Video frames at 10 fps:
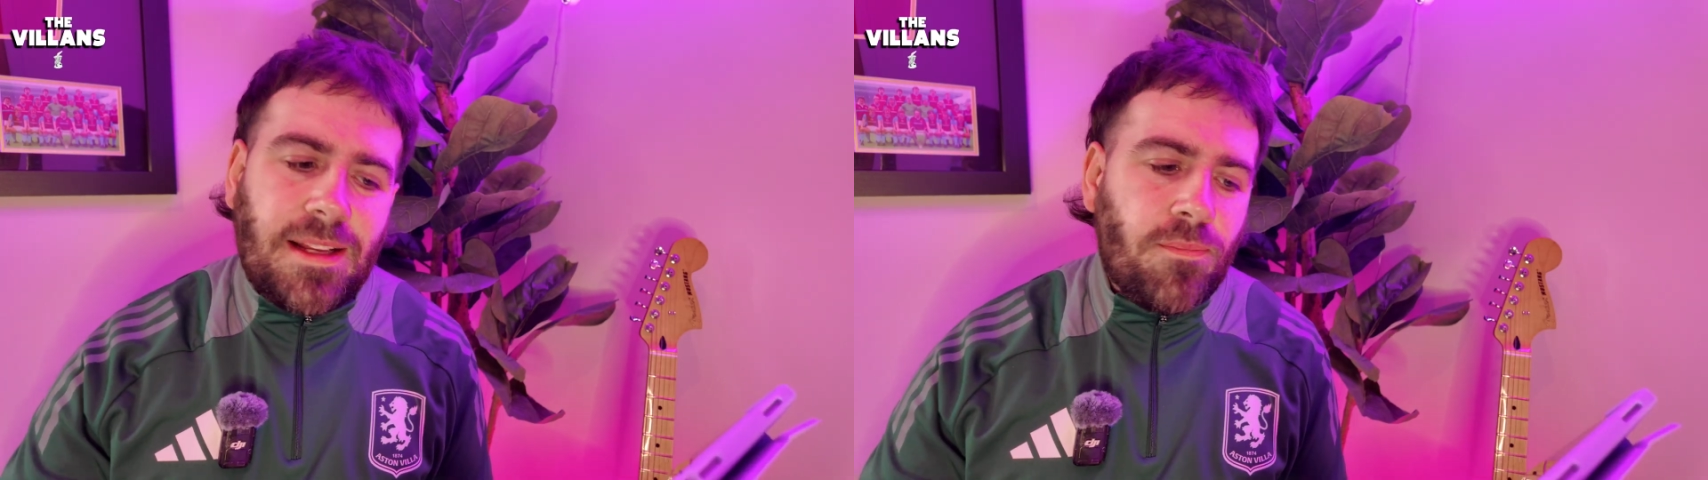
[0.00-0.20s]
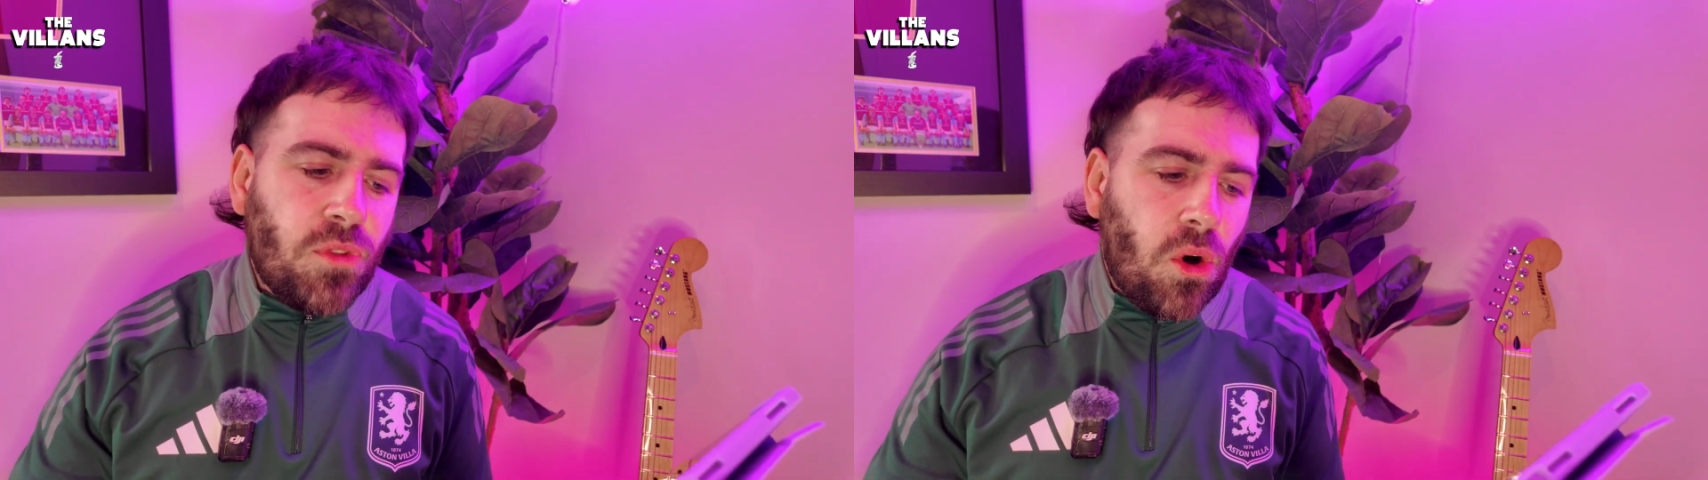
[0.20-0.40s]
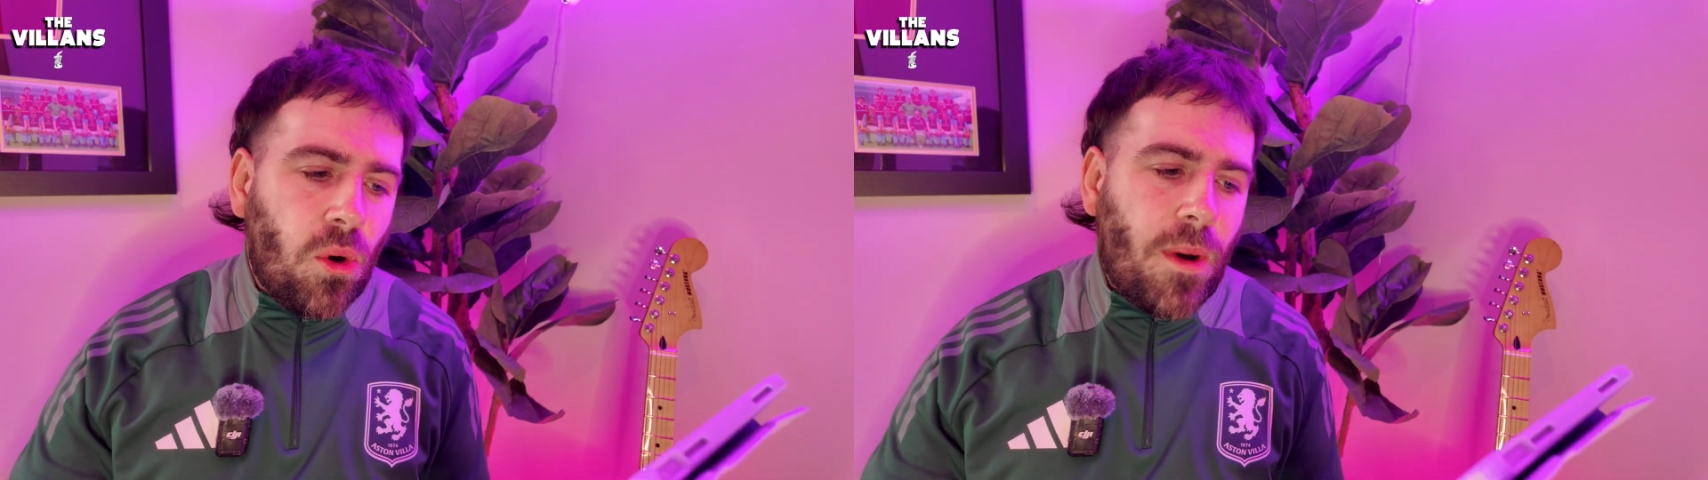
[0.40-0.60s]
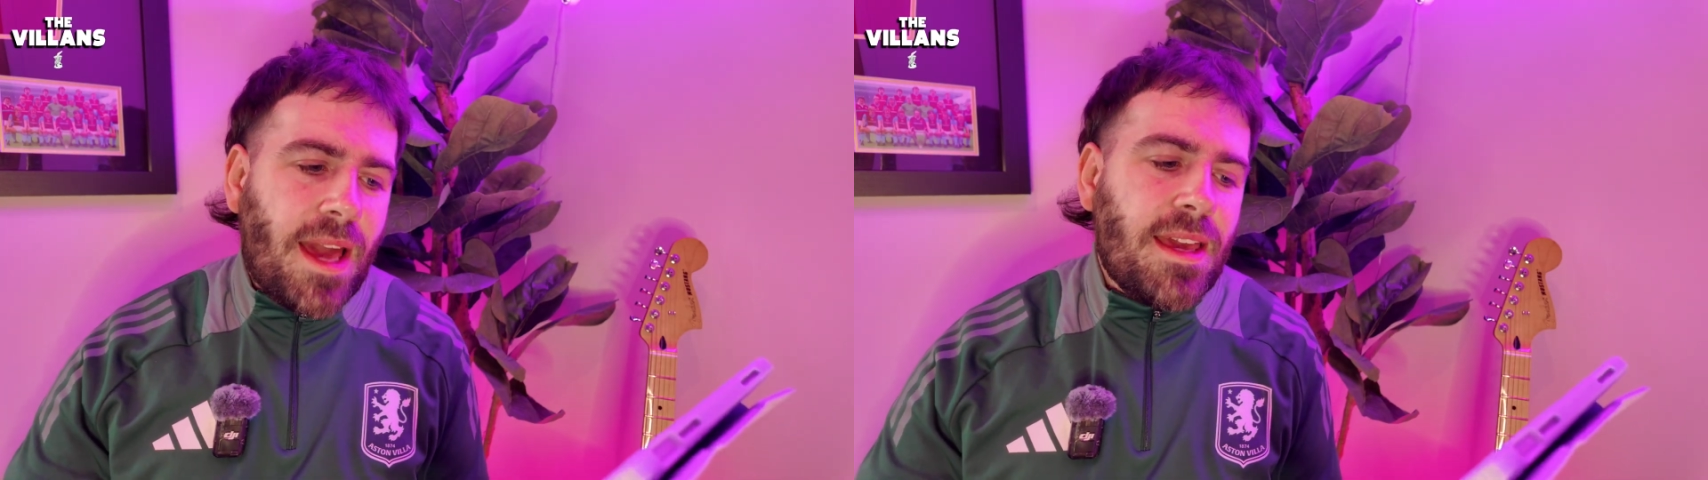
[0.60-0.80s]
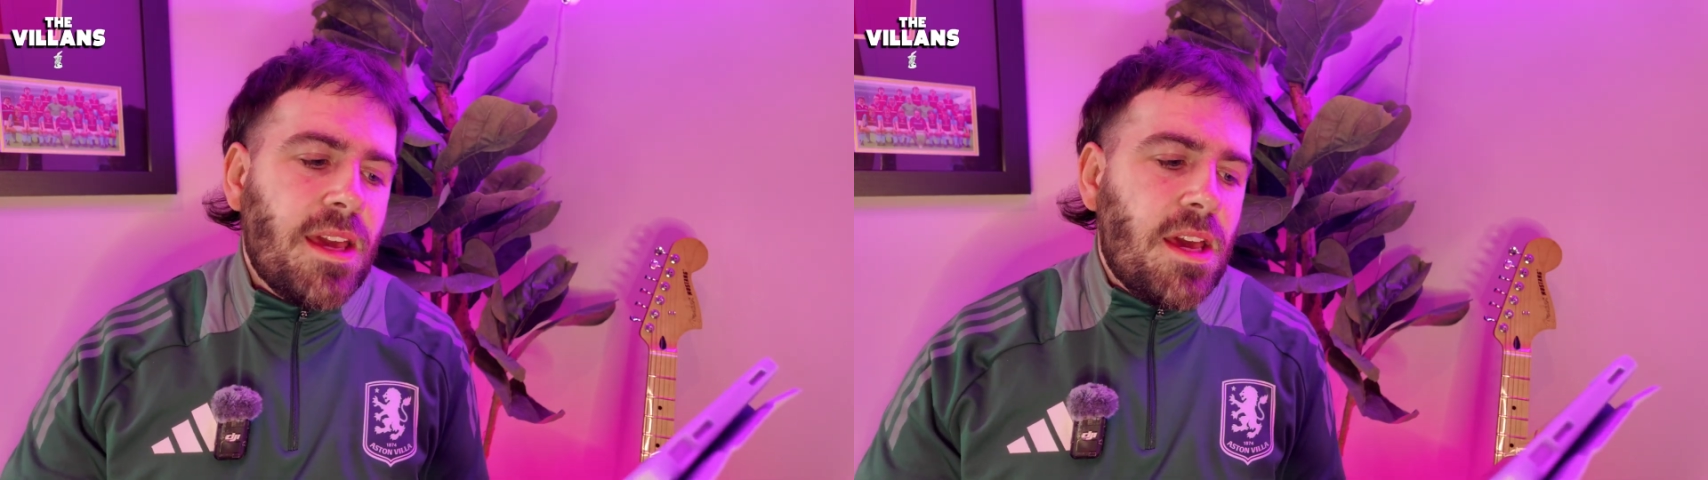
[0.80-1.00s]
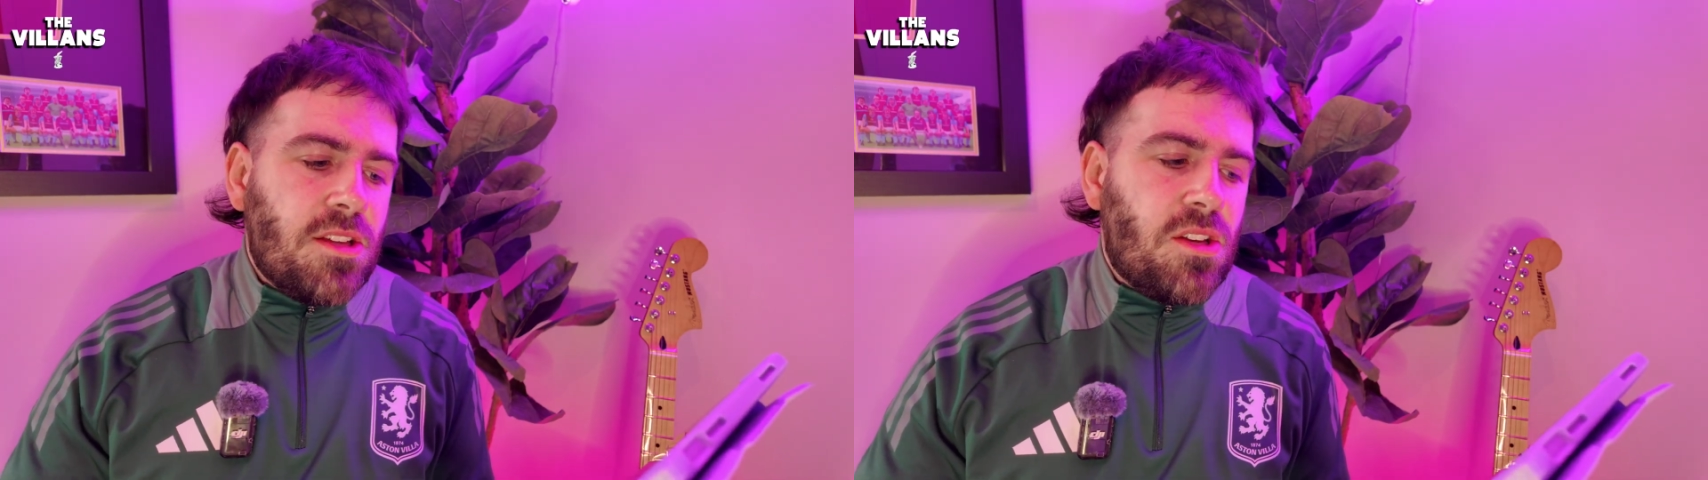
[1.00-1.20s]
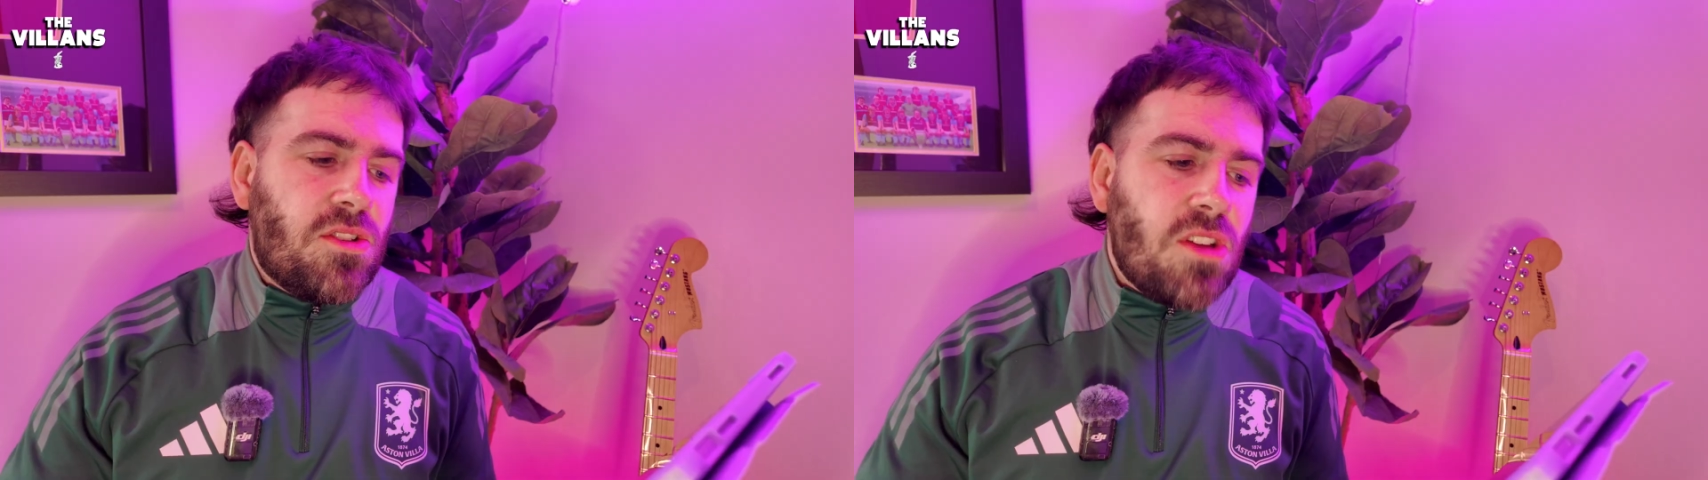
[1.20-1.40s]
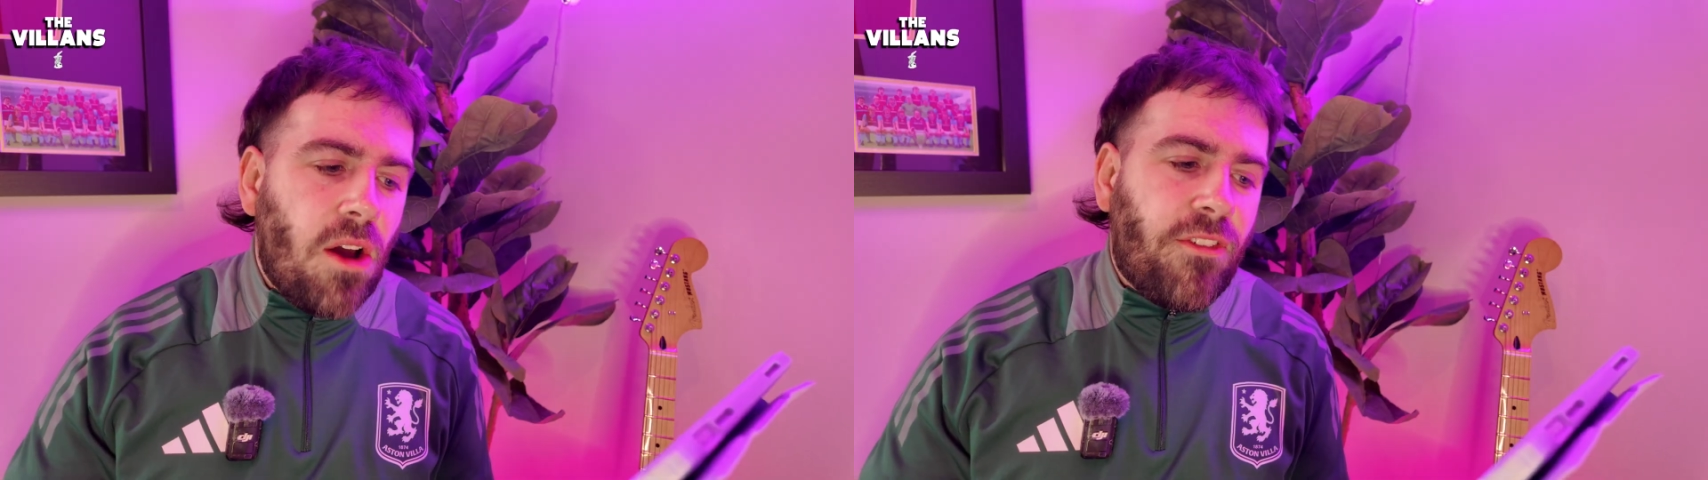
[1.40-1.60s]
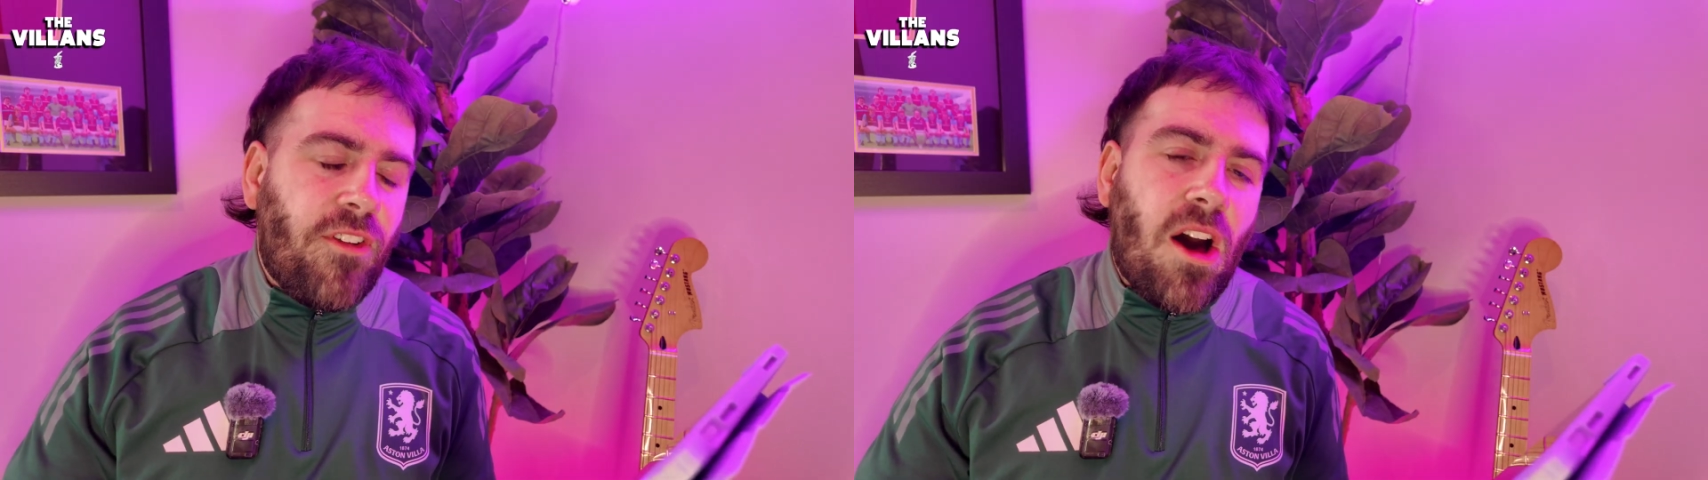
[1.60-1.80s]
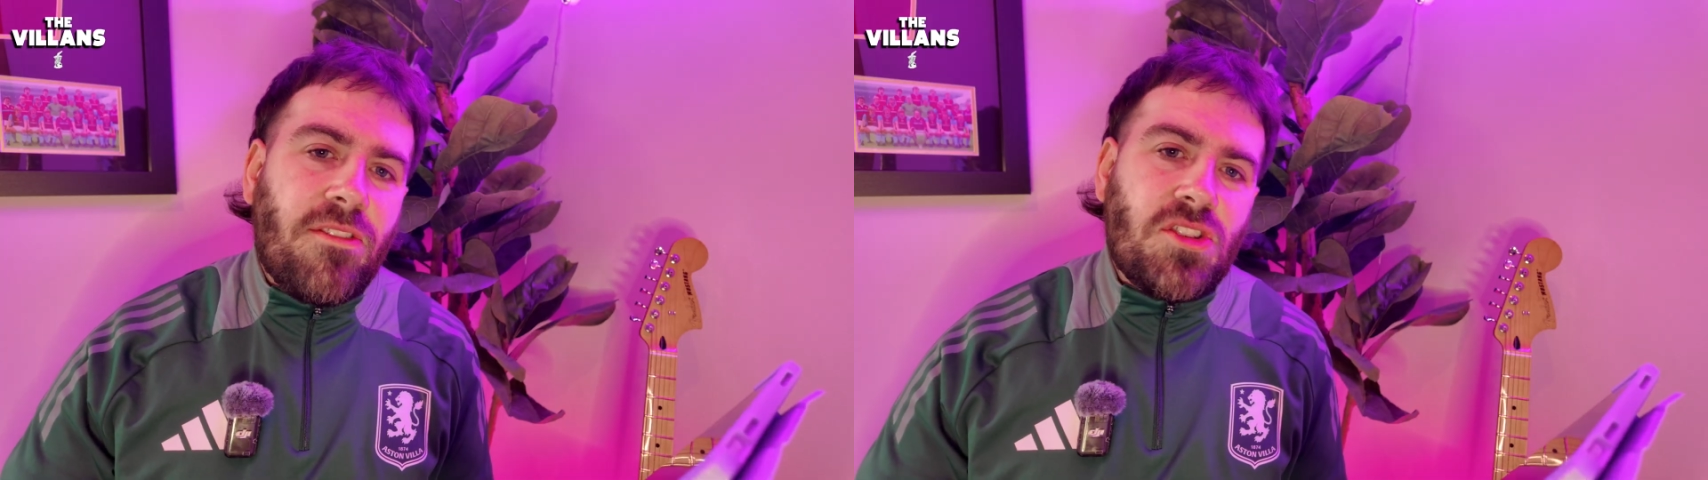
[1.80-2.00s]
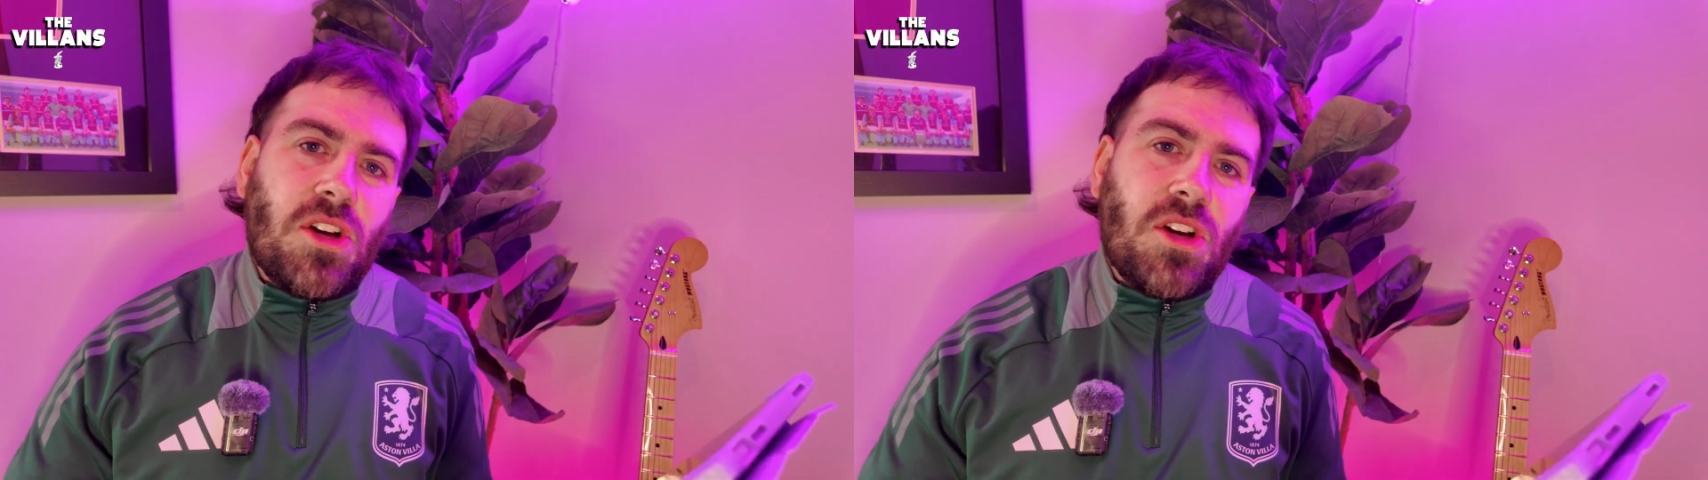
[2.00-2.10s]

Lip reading: in Norway. So far he's